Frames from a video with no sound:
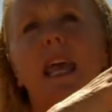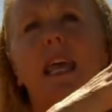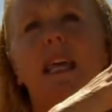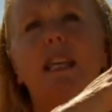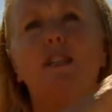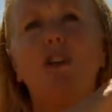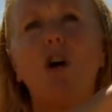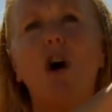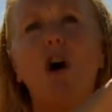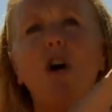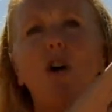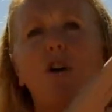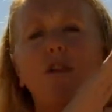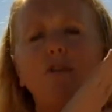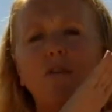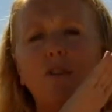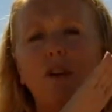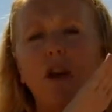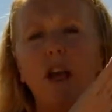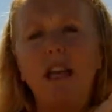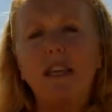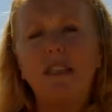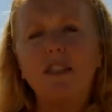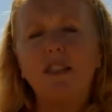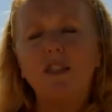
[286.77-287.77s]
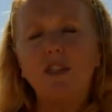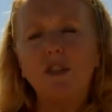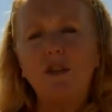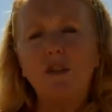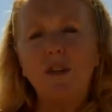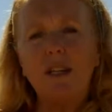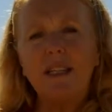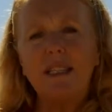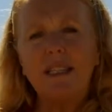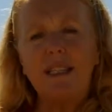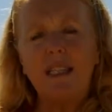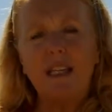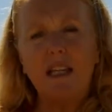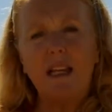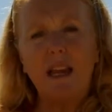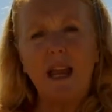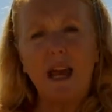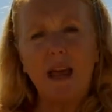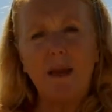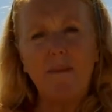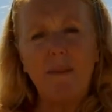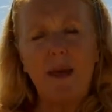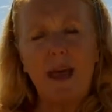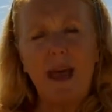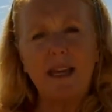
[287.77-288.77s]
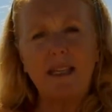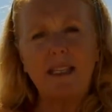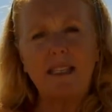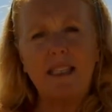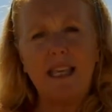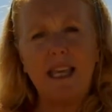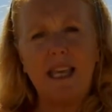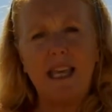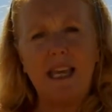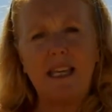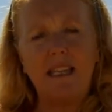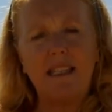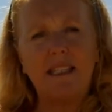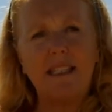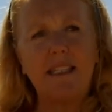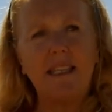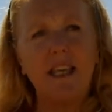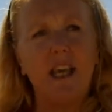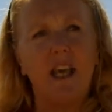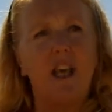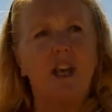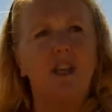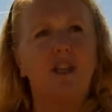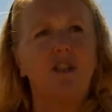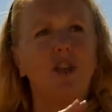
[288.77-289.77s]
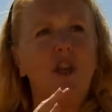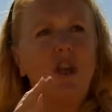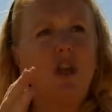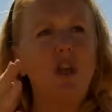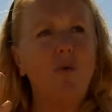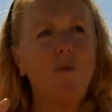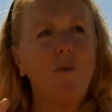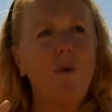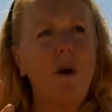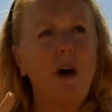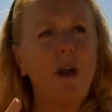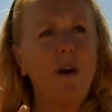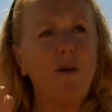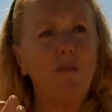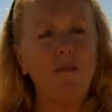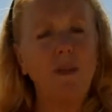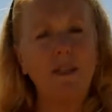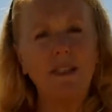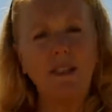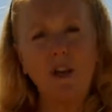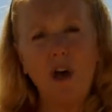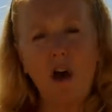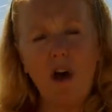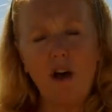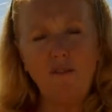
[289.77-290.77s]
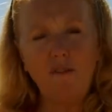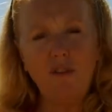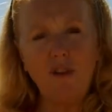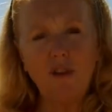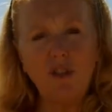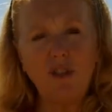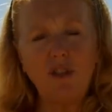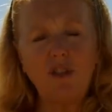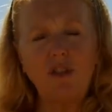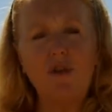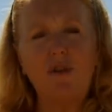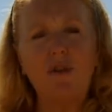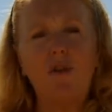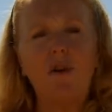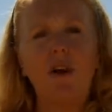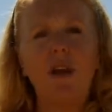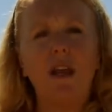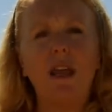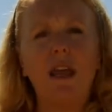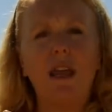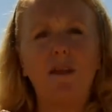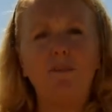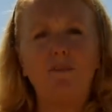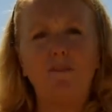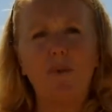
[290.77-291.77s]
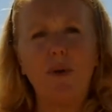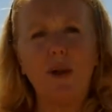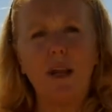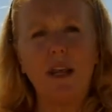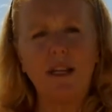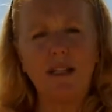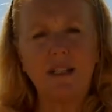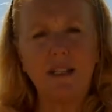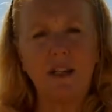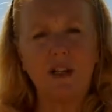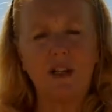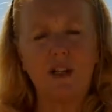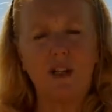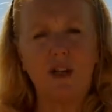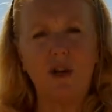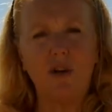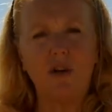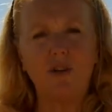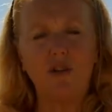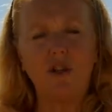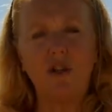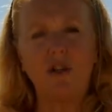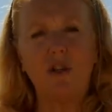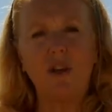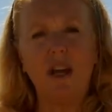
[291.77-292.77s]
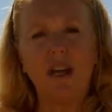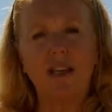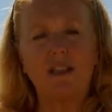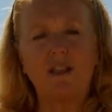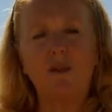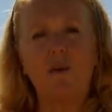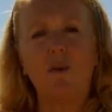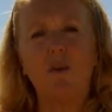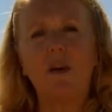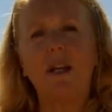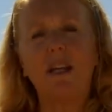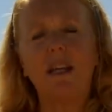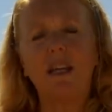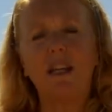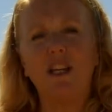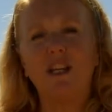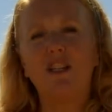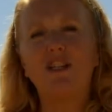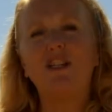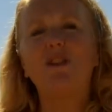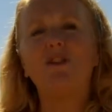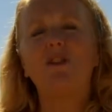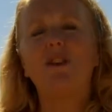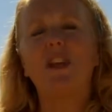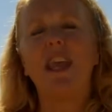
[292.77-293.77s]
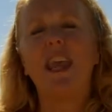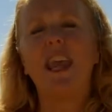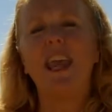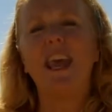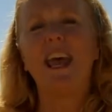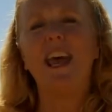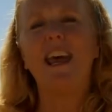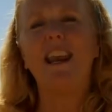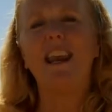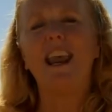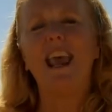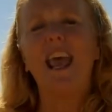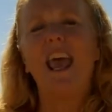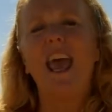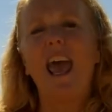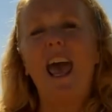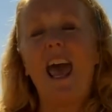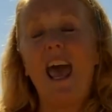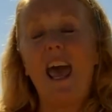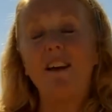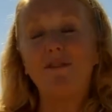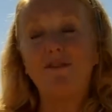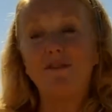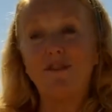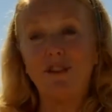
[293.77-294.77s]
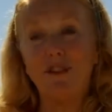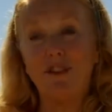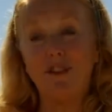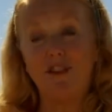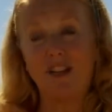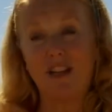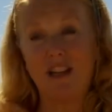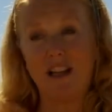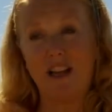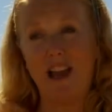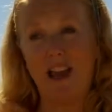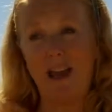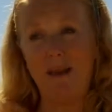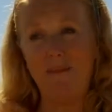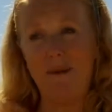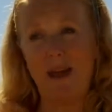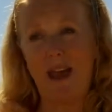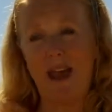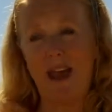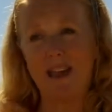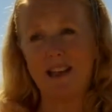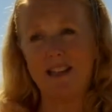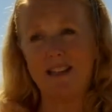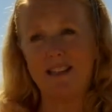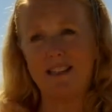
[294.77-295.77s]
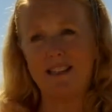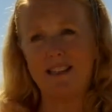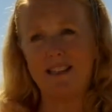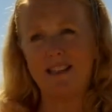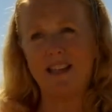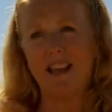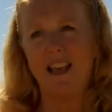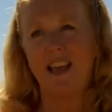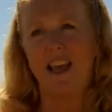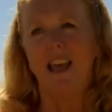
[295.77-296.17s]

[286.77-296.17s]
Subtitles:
is over as soon as the climax hits. So you want to resolve your story and bring it to closure as quickly as you can after the climax.